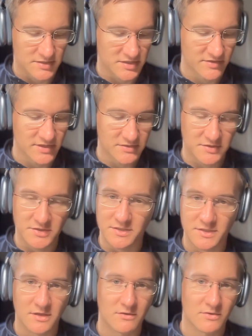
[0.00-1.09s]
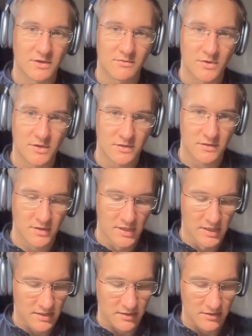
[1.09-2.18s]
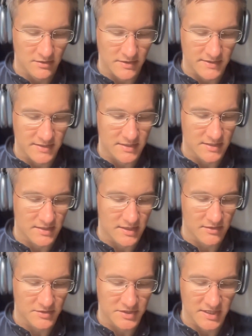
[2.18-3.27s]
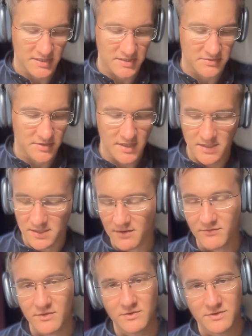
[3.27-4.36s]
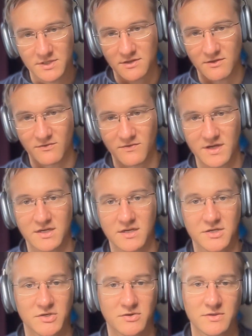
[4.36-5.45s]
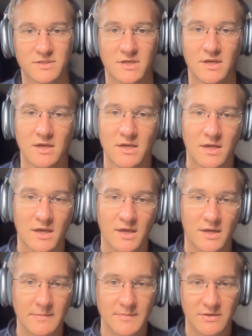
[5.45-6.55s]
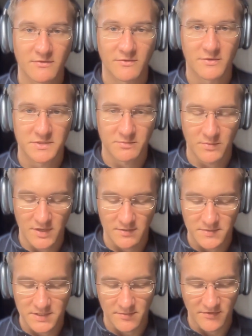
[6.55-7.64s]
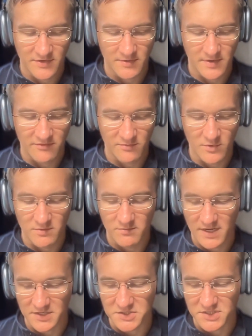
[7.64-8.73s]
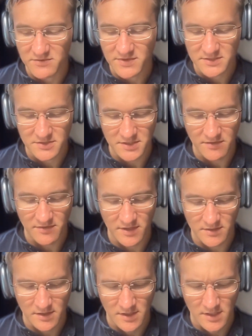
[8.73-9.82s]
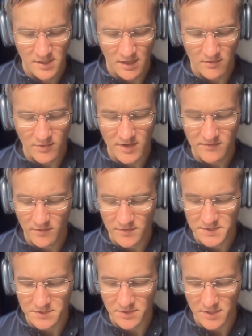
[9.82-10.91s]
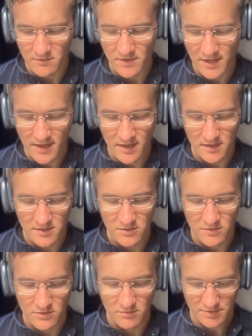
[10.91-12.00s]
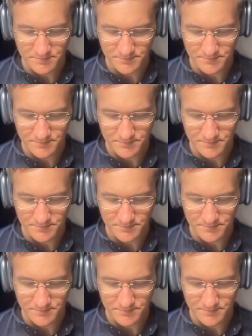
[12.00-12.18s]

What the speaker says: G Research isn't the only one. The Citadel, Jane Street, everyone's got their free t-shirts. But of course, some of them have more impact. And G Research, I think, are quite focused on the UK, in Europe.